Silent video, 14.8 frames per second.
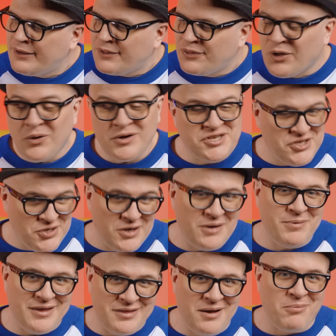Though it should
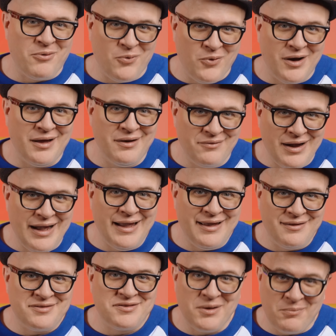have been number one,
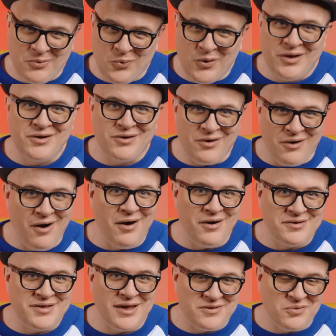right? It's number one in our
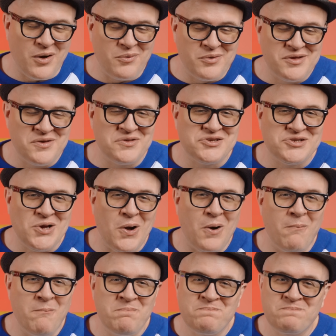hearts, that's why we do the
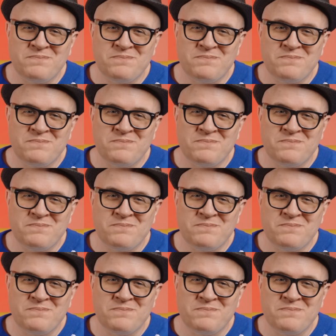show.